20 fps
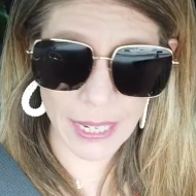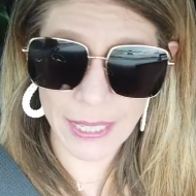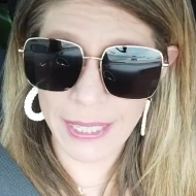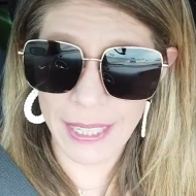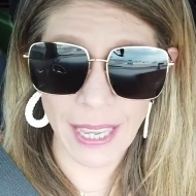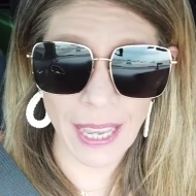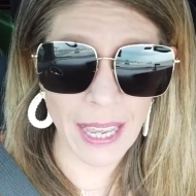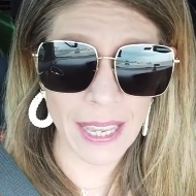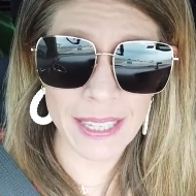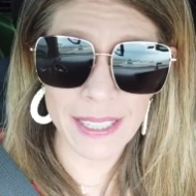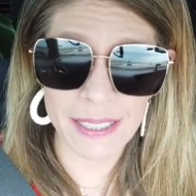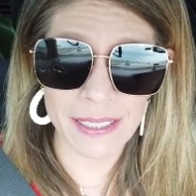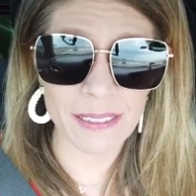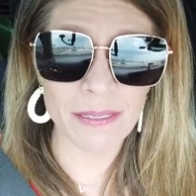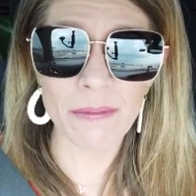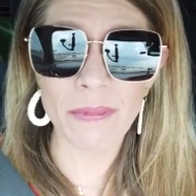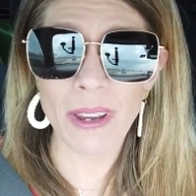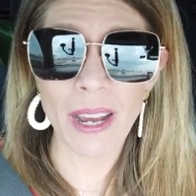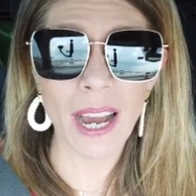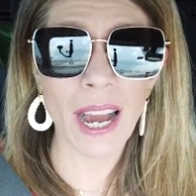I can't,
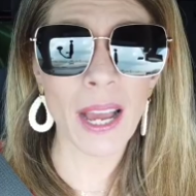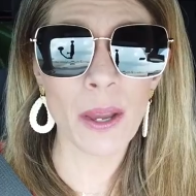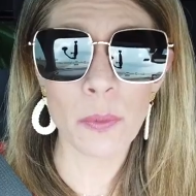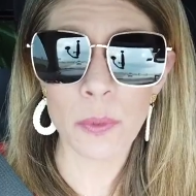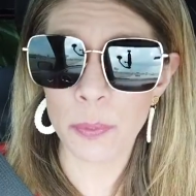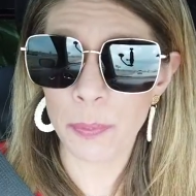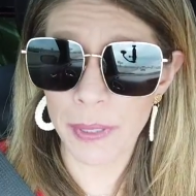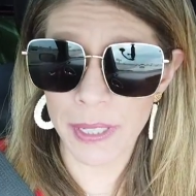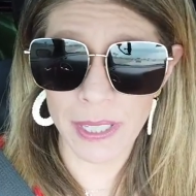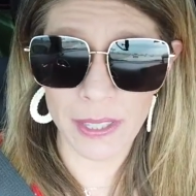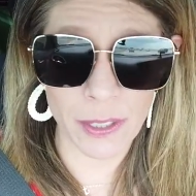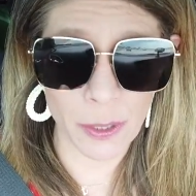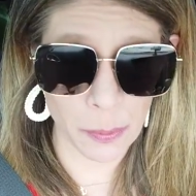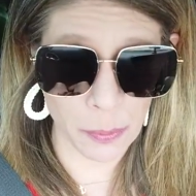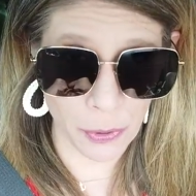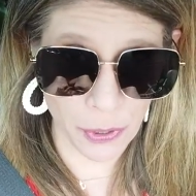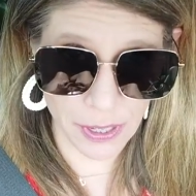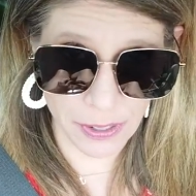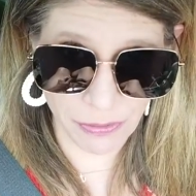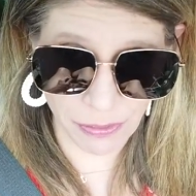I, will be in
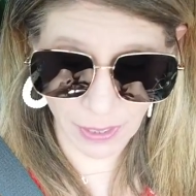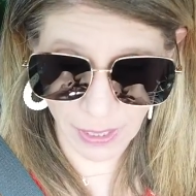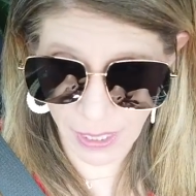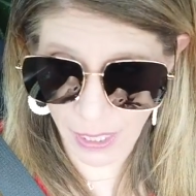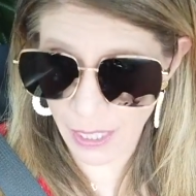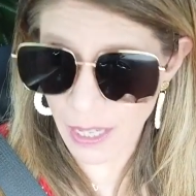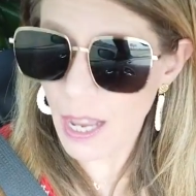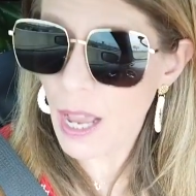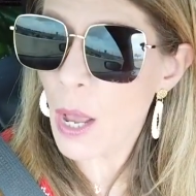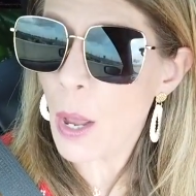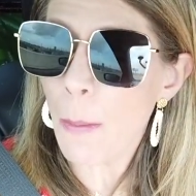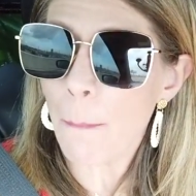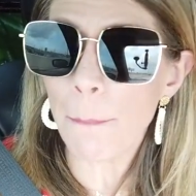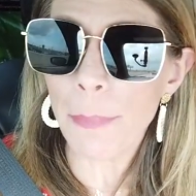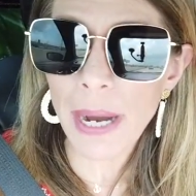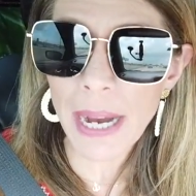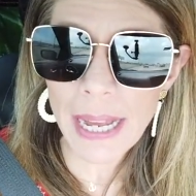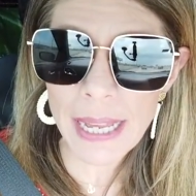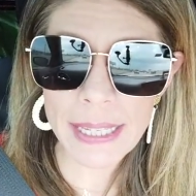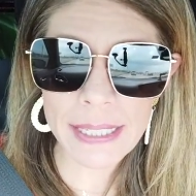there briefly,
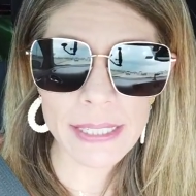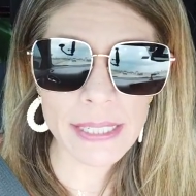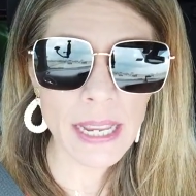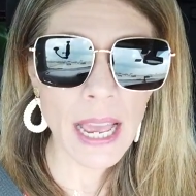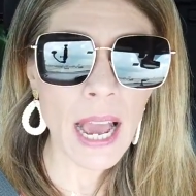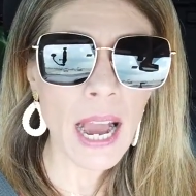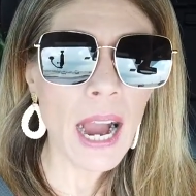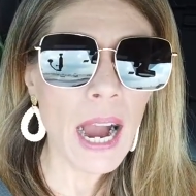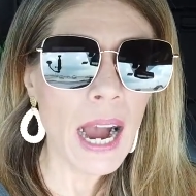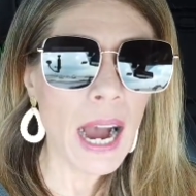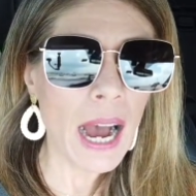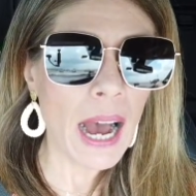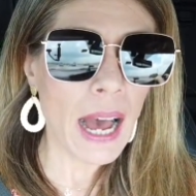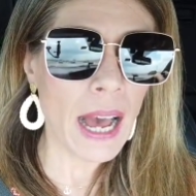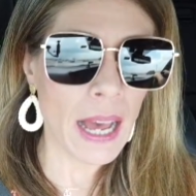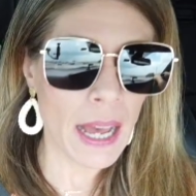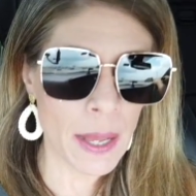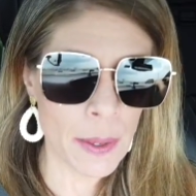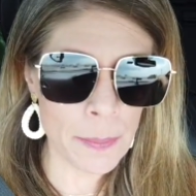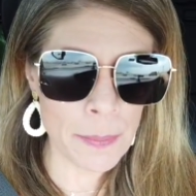but
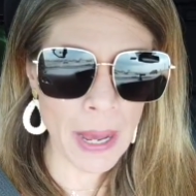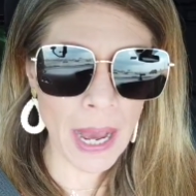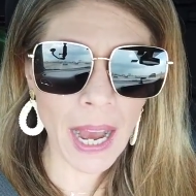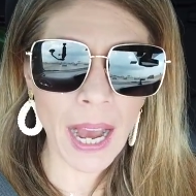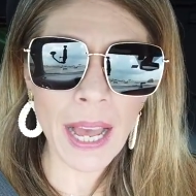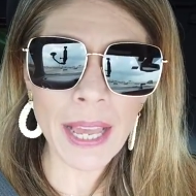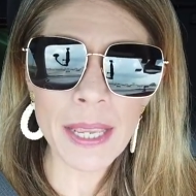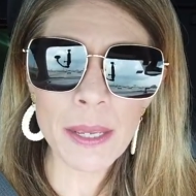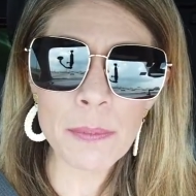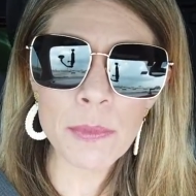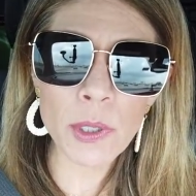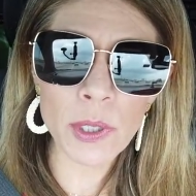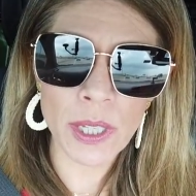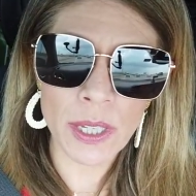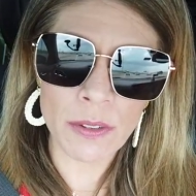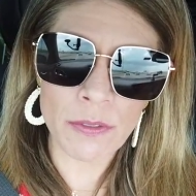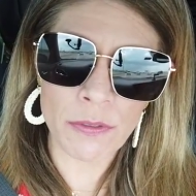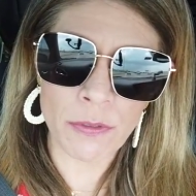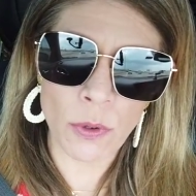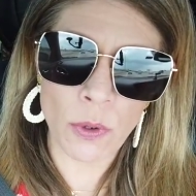um, I am
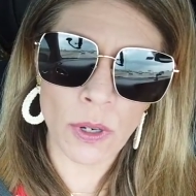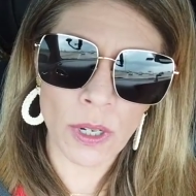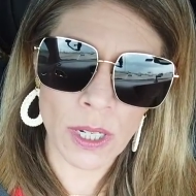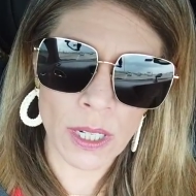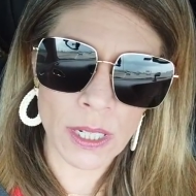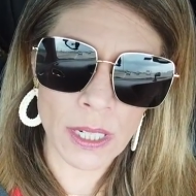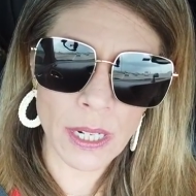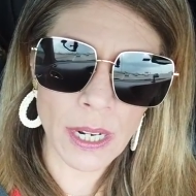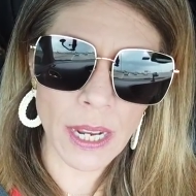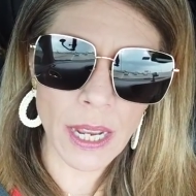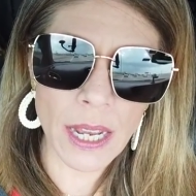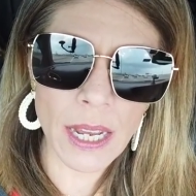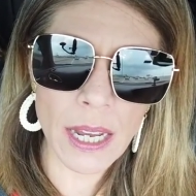looking for,